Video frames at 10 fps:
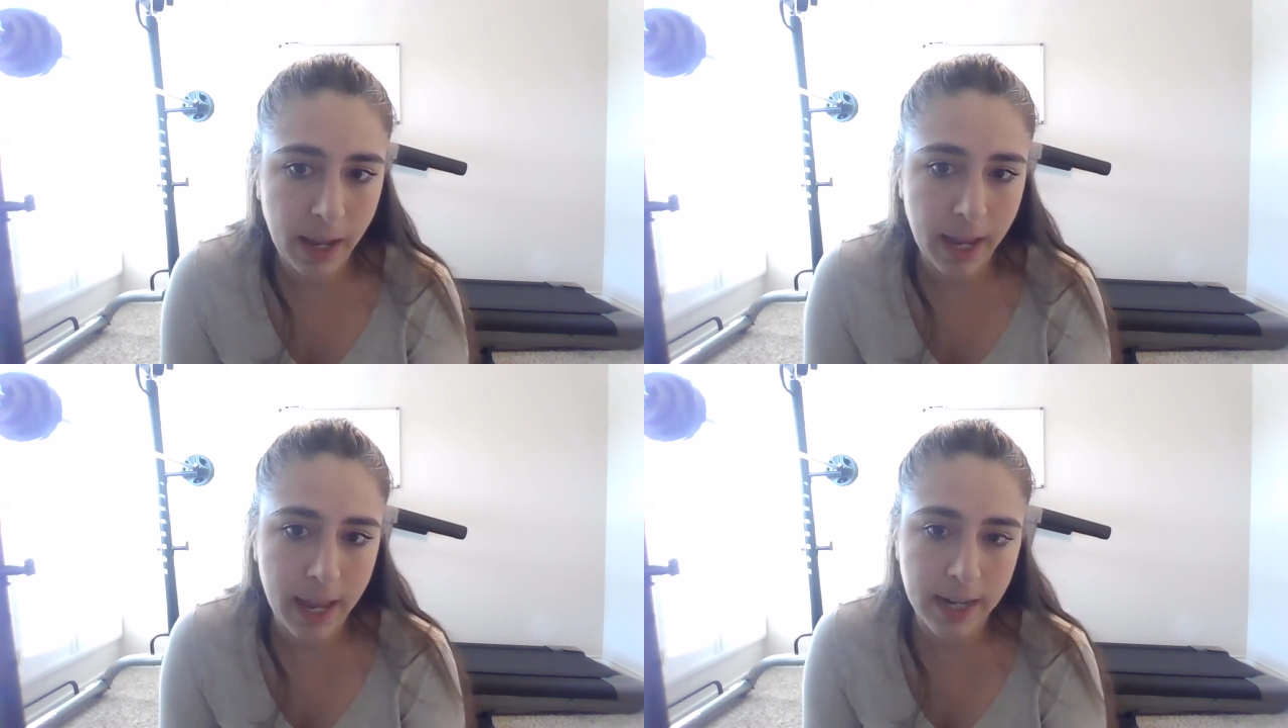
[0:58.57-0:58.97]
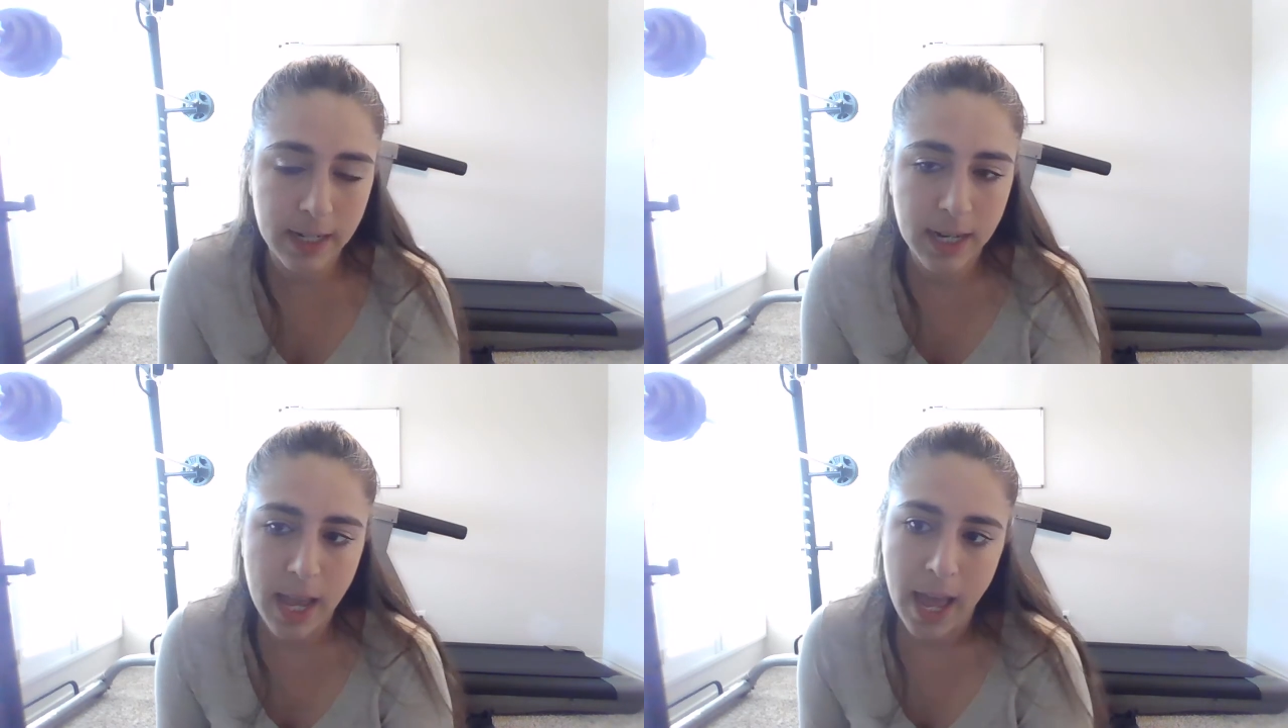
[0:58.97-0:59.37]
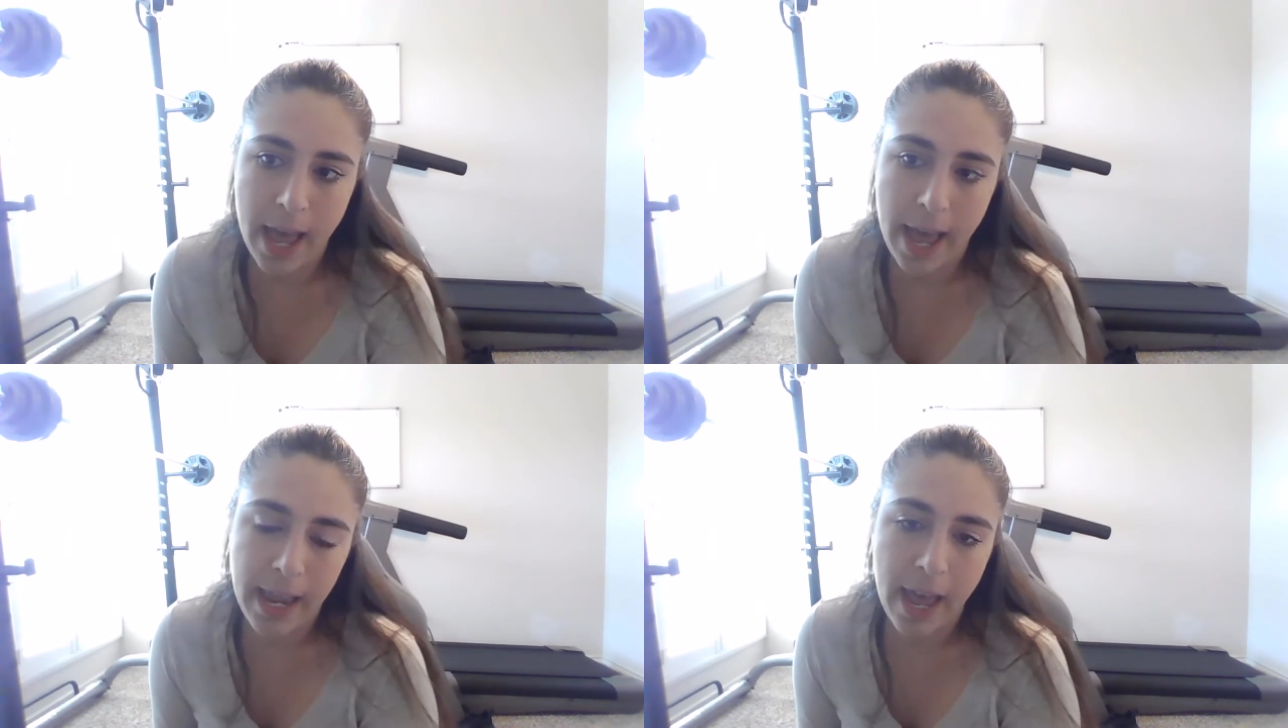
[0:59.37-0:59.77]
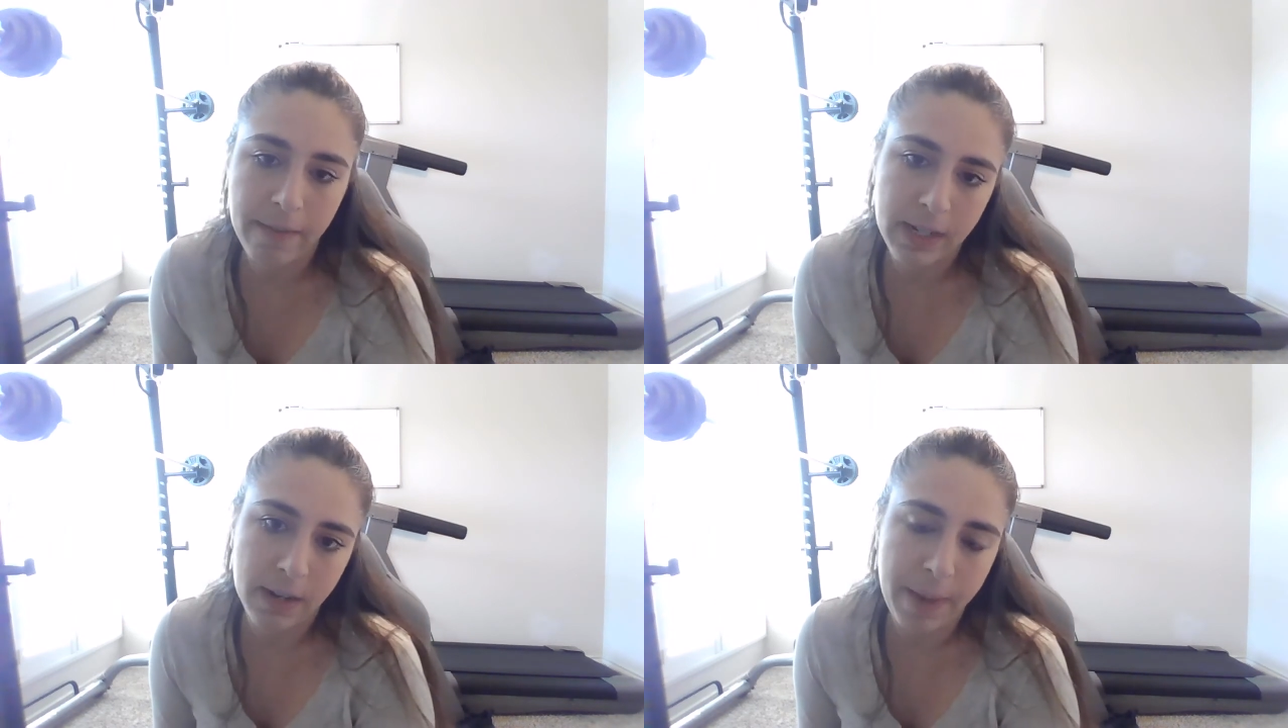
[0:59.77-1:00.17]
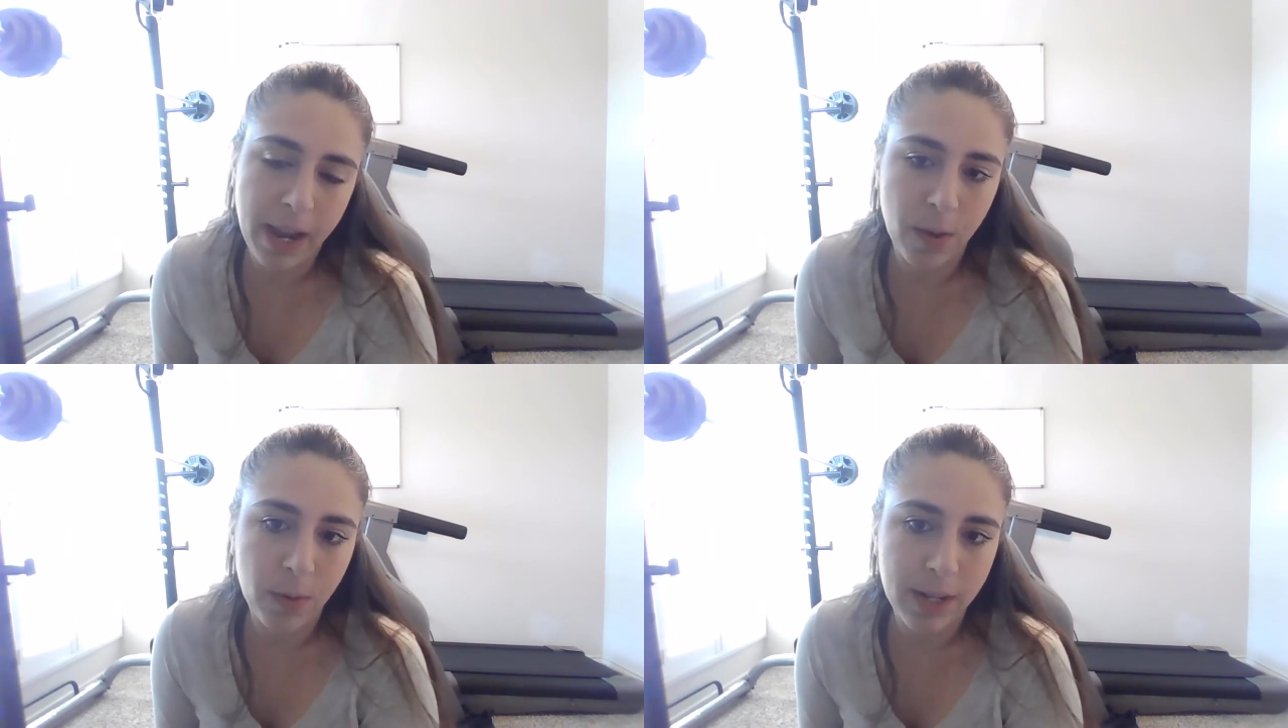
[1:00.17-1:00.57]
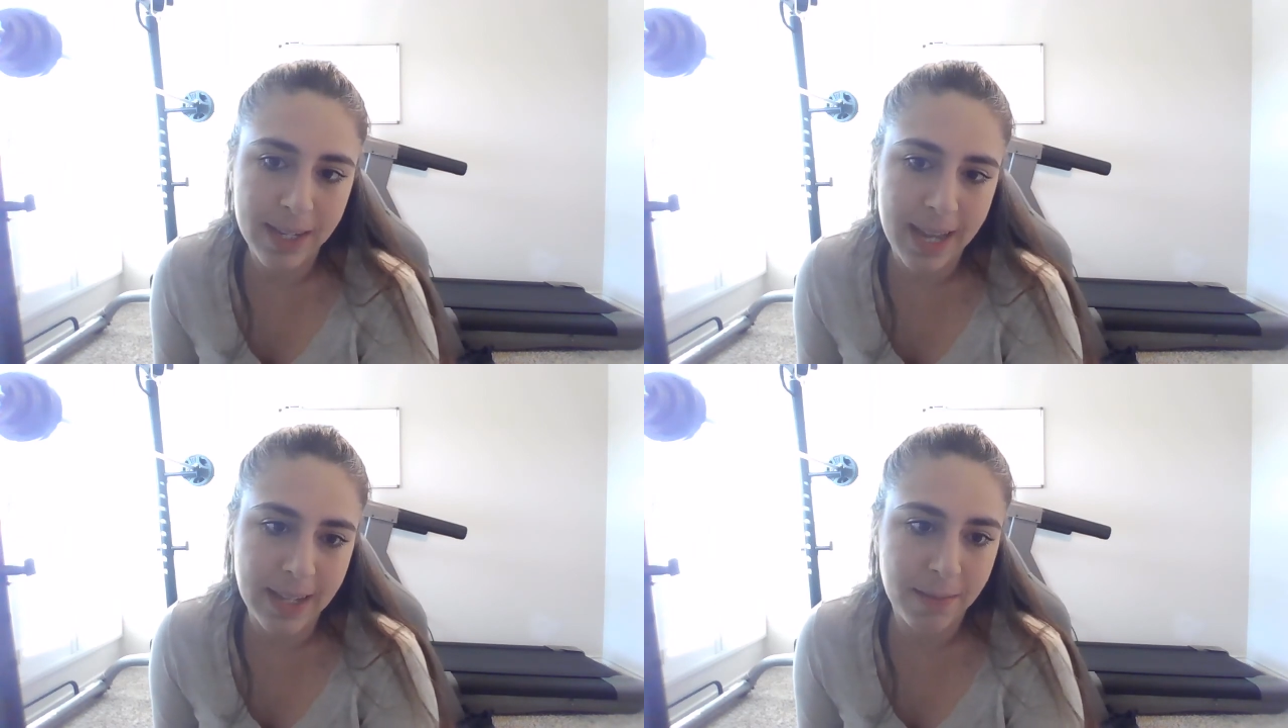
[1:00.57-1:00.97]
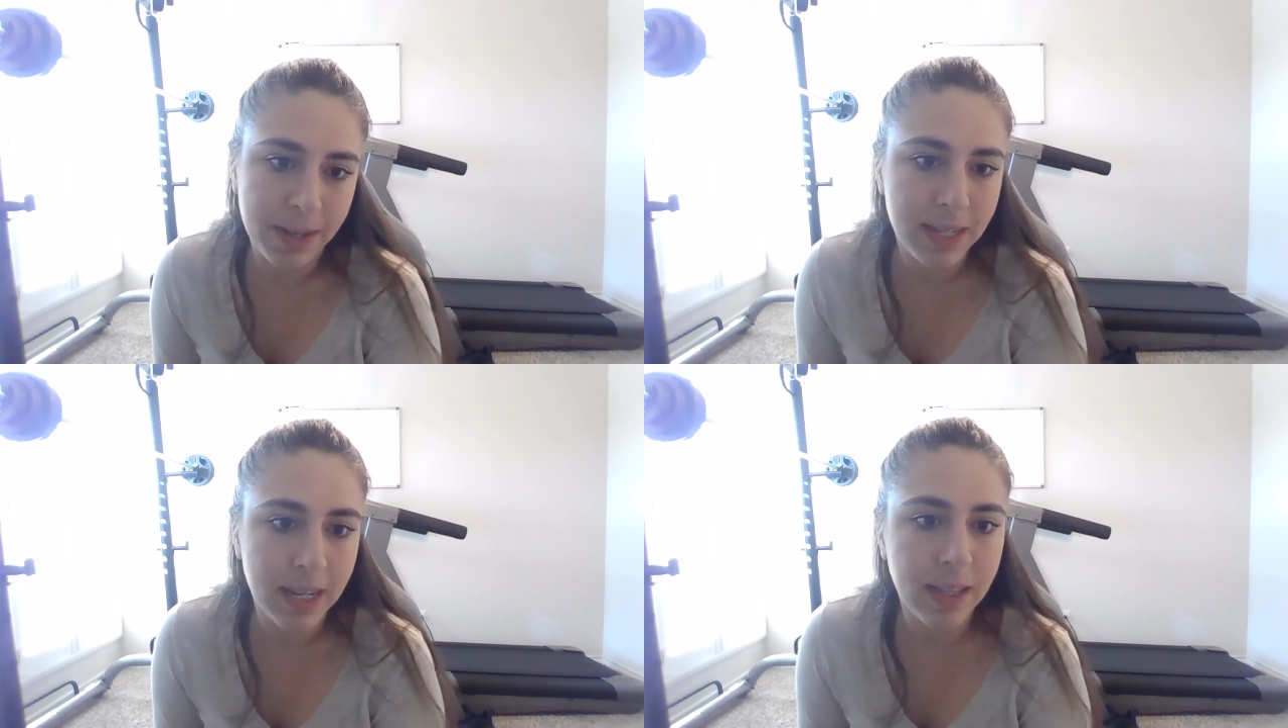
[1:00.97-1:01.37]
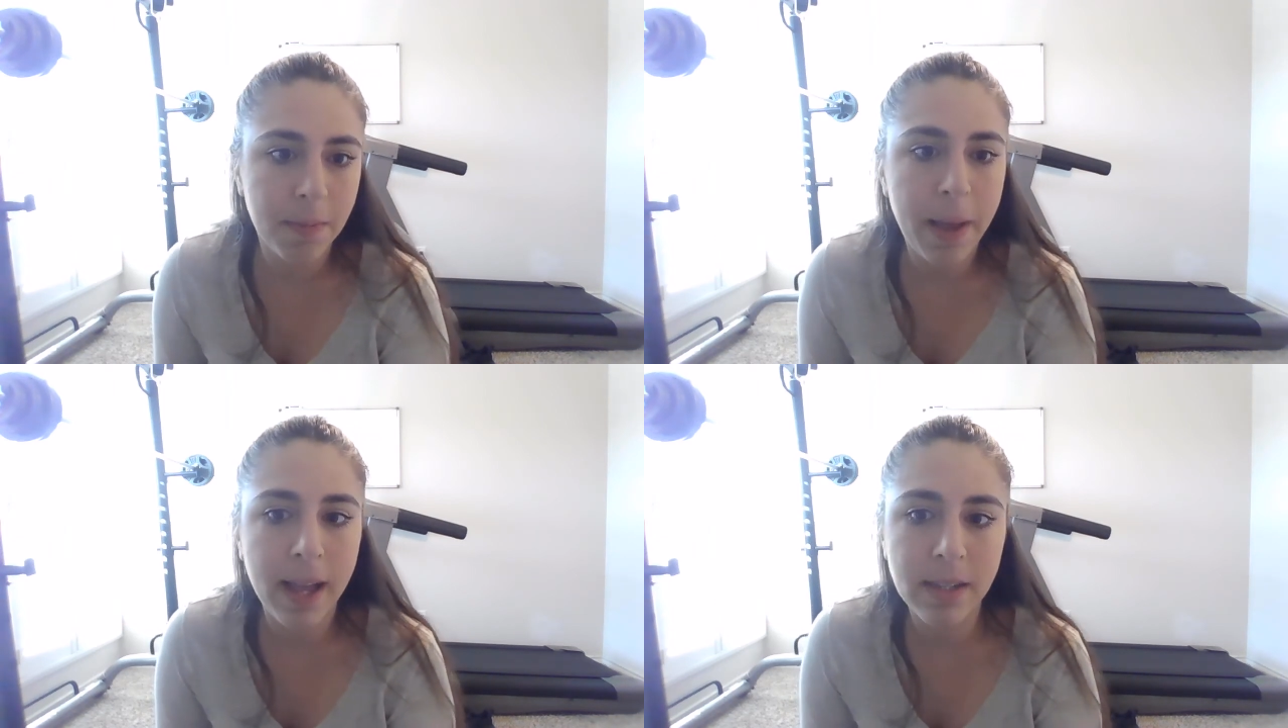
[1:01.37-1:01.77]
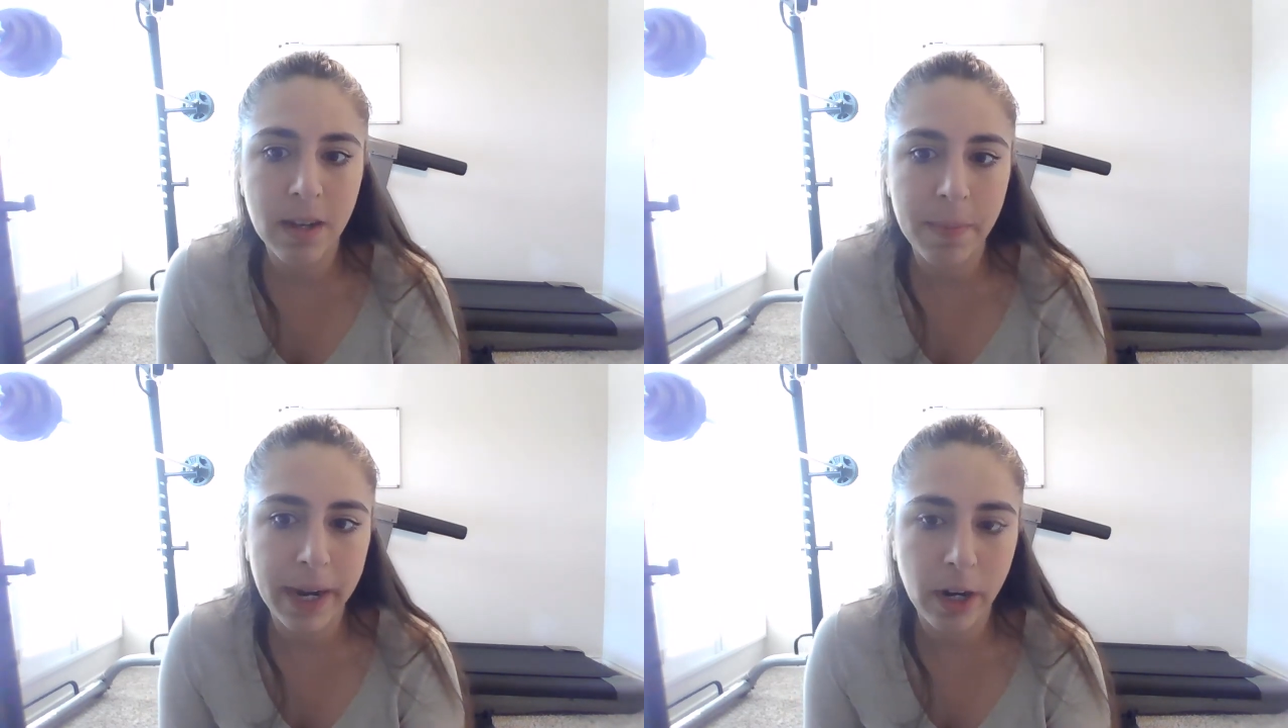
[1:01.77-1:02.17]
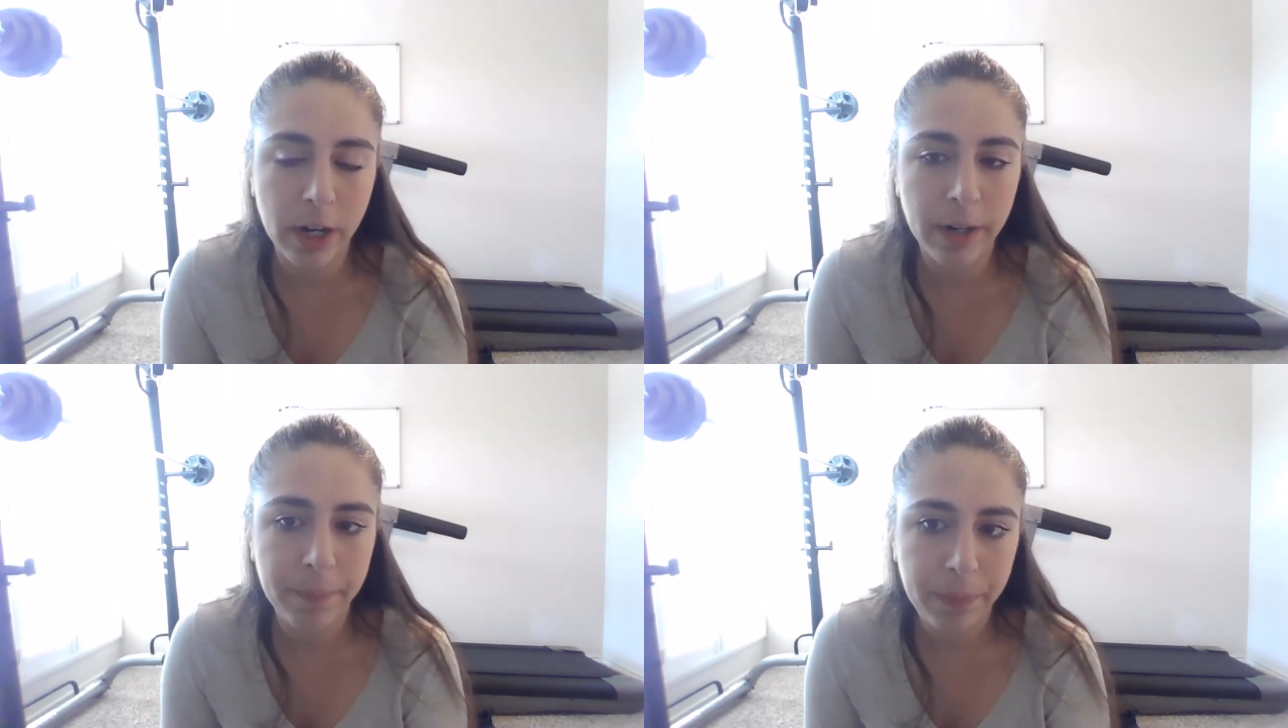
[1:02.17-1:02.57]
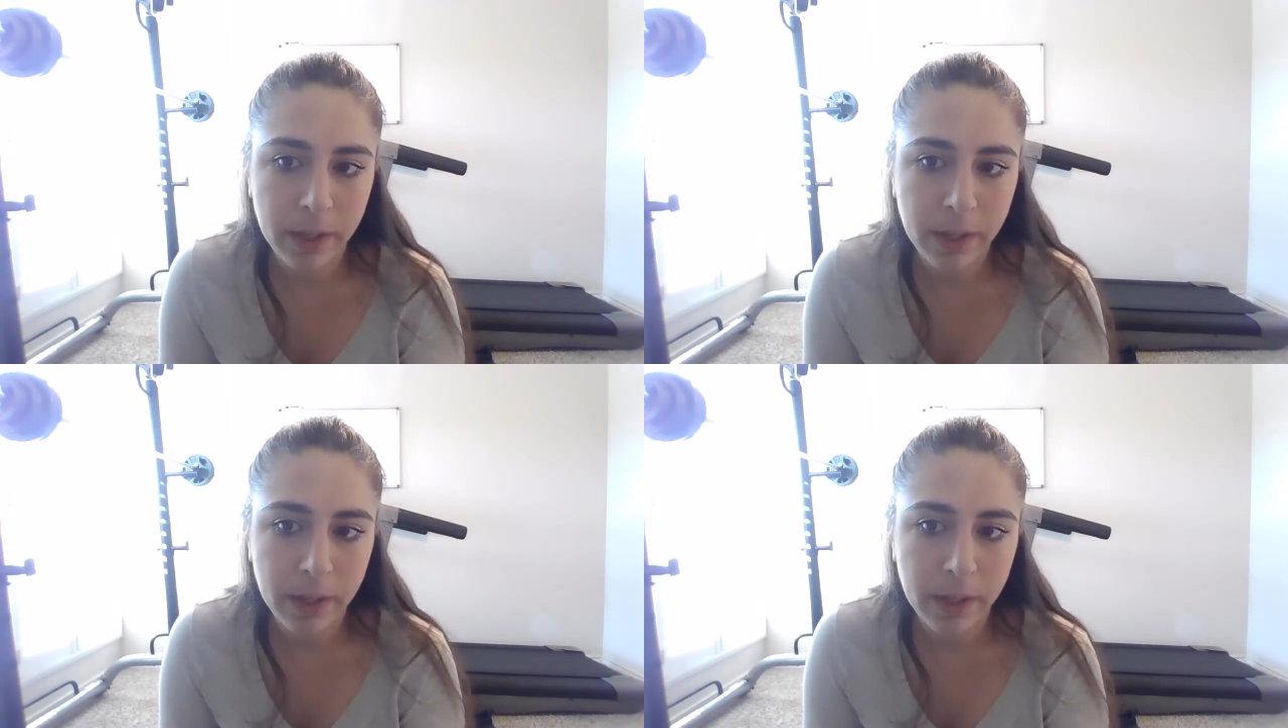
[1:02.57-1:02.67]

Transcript: and I have done my own assessments in the past on my daughter.